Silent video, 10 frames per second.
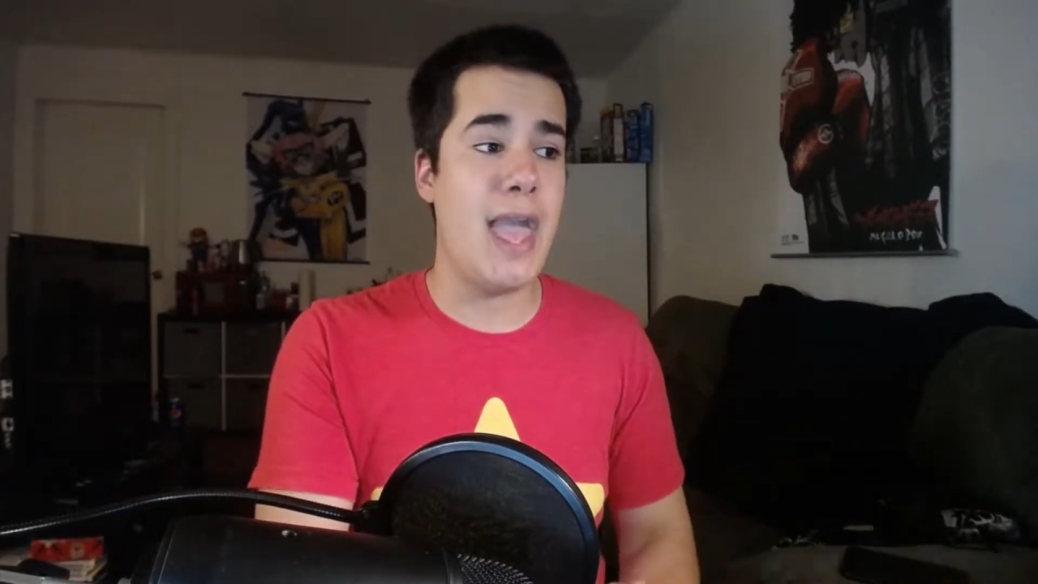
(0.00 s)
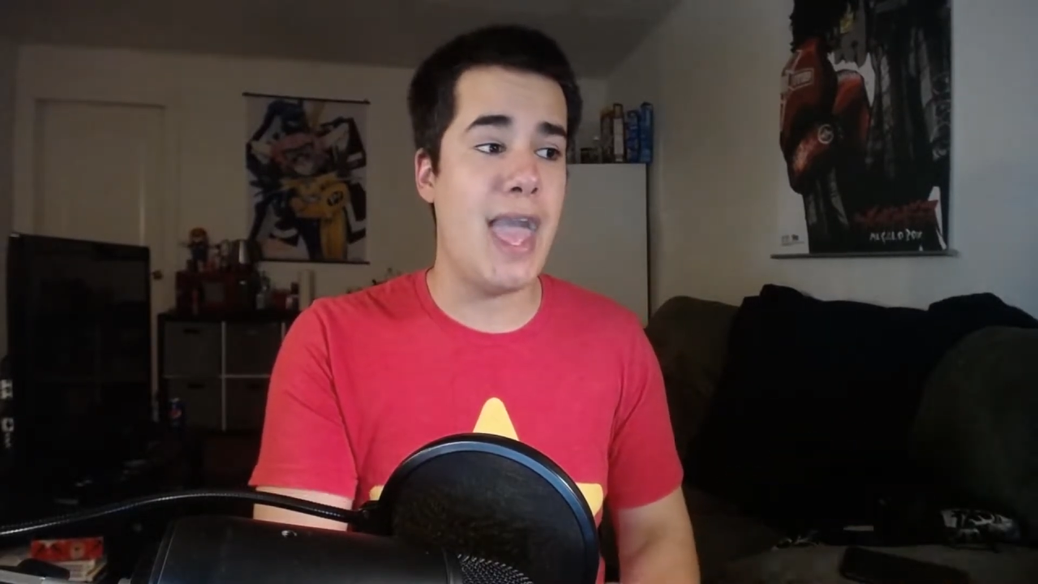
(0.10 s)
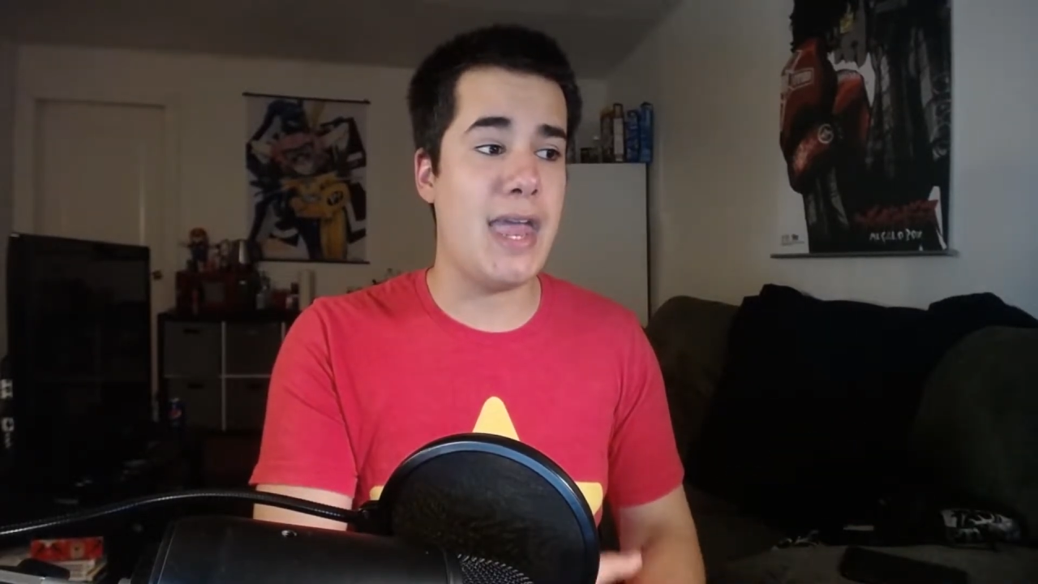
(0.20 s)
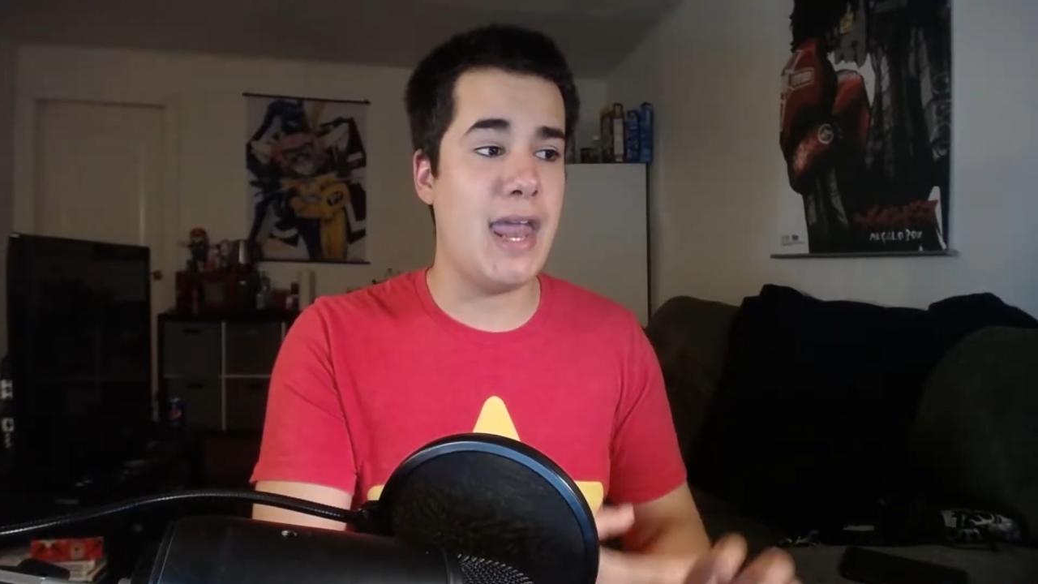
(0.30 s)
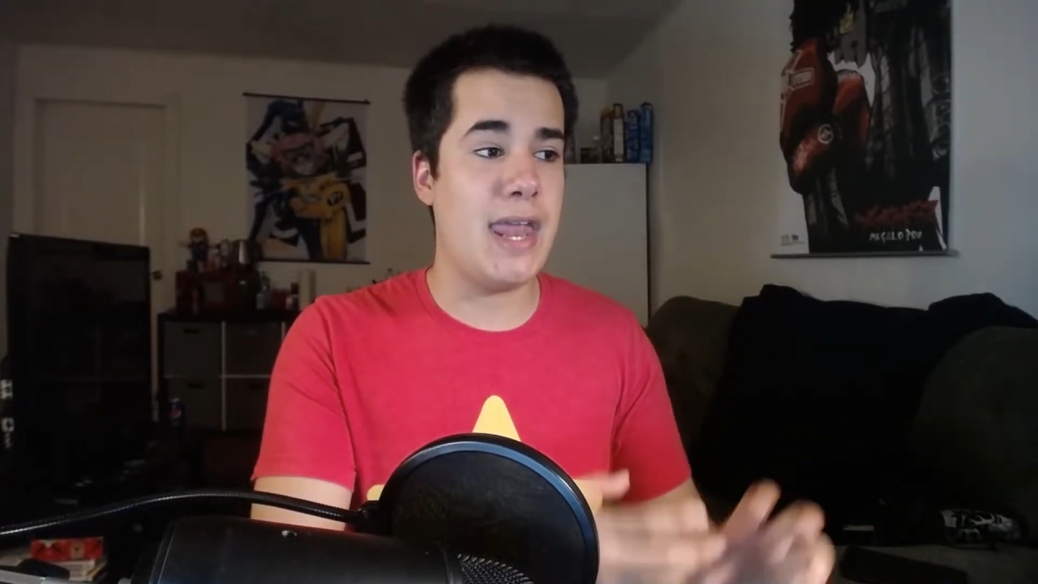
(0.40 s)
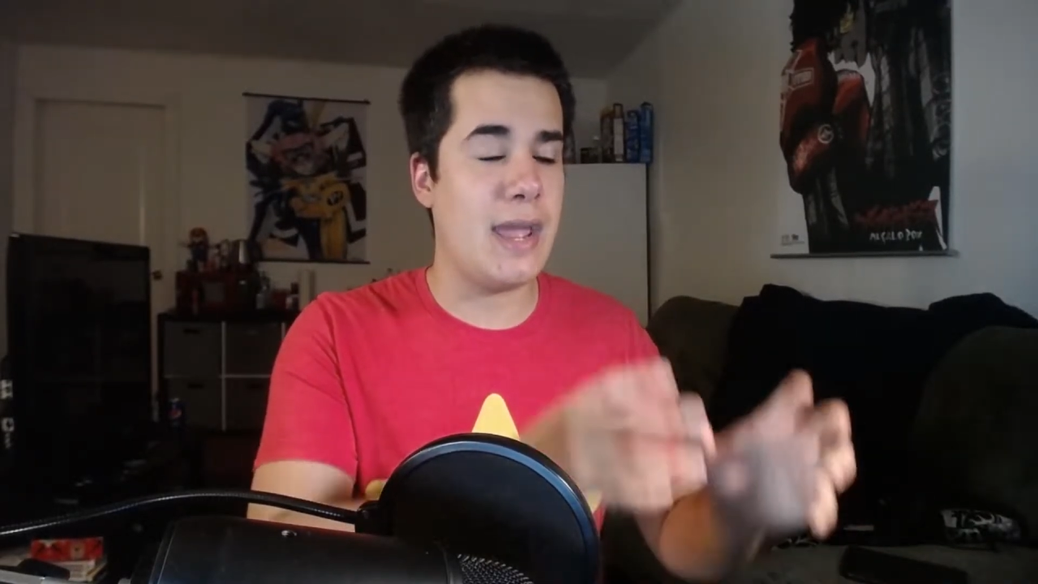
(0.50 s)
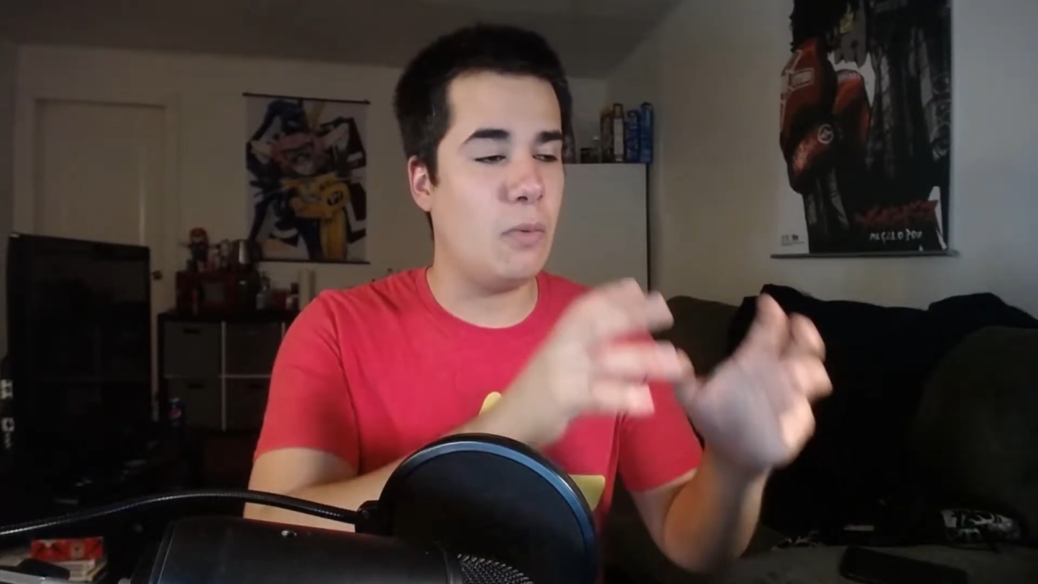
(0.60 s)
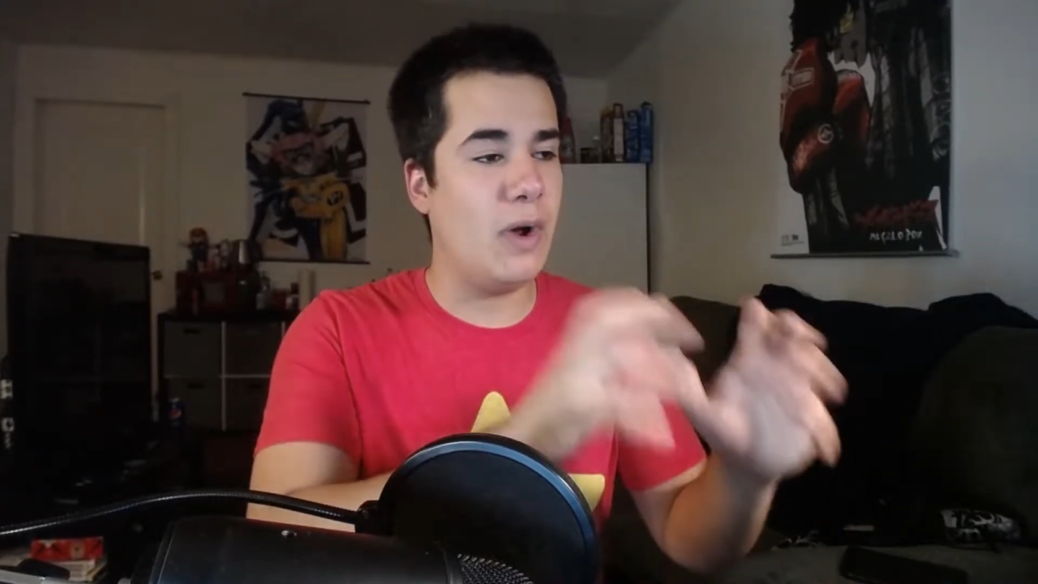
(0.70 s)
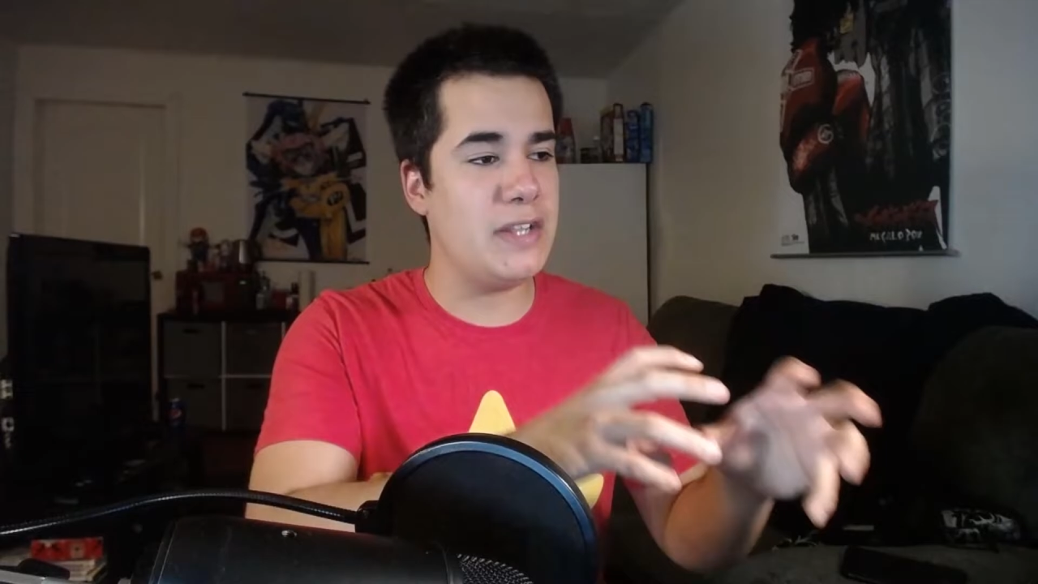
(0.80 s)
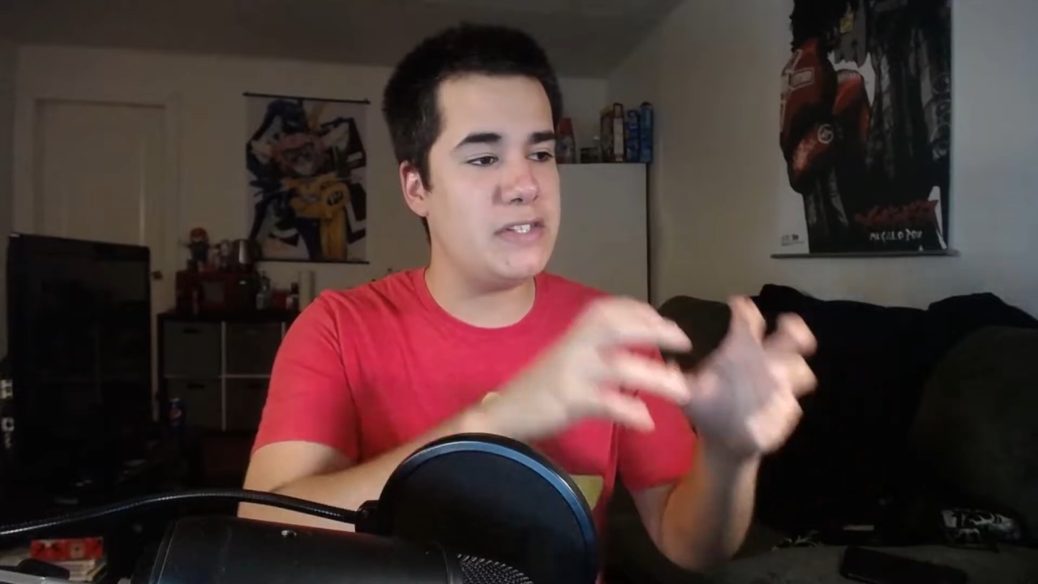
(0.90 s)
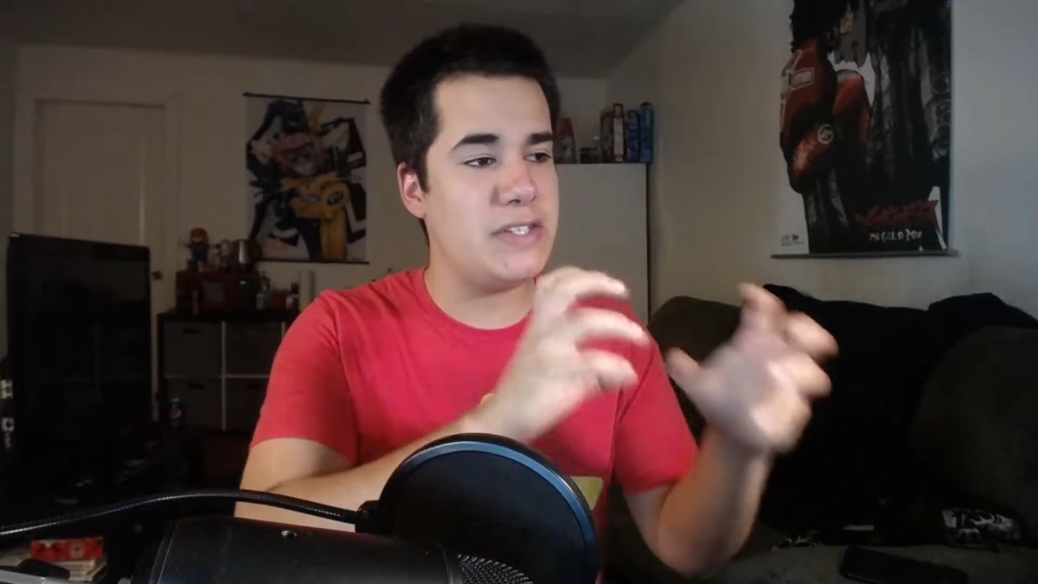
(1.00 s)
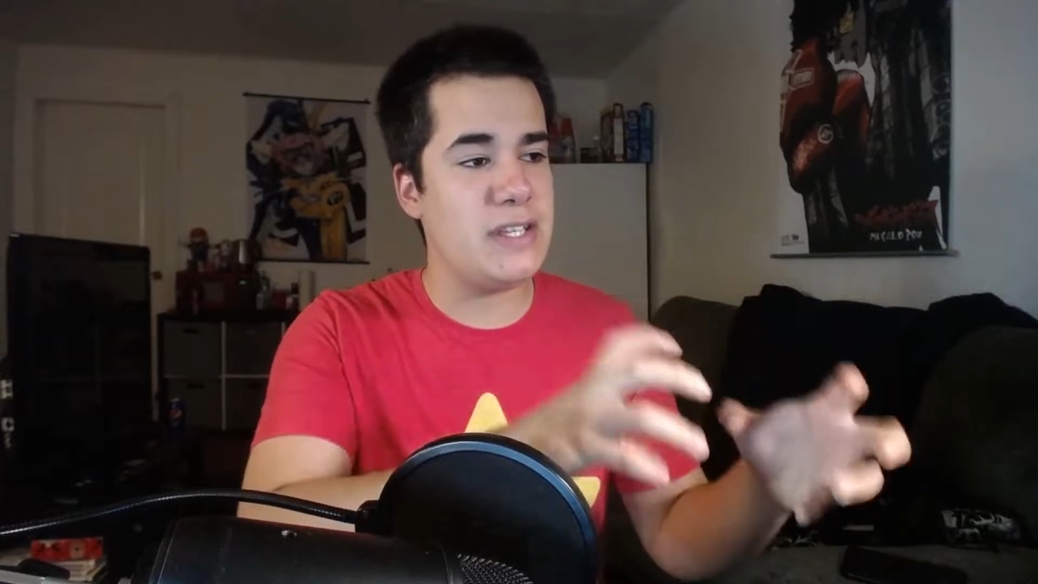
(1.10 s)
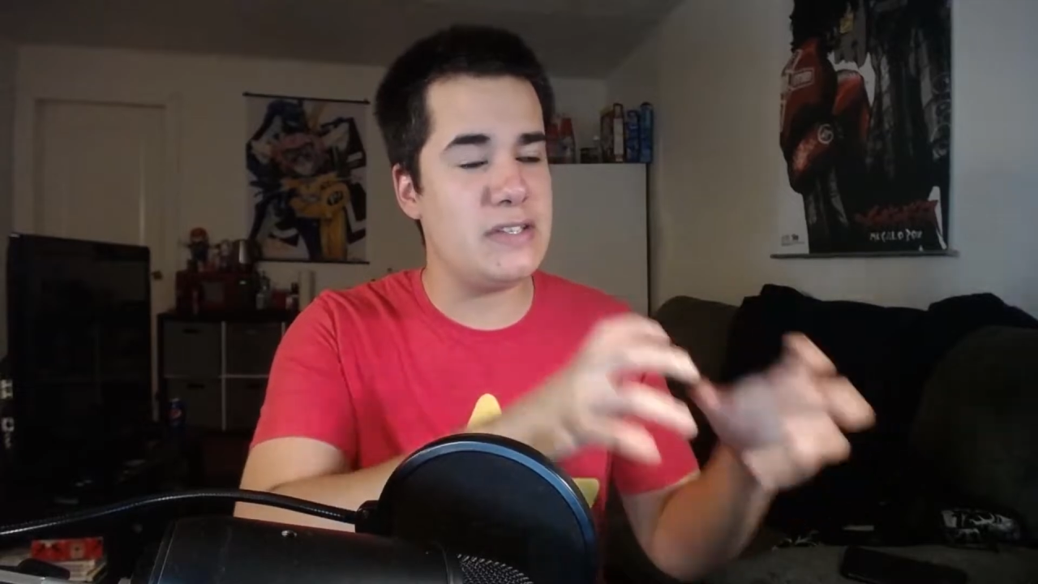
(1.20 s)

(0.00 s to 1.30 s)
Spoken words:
And I want to see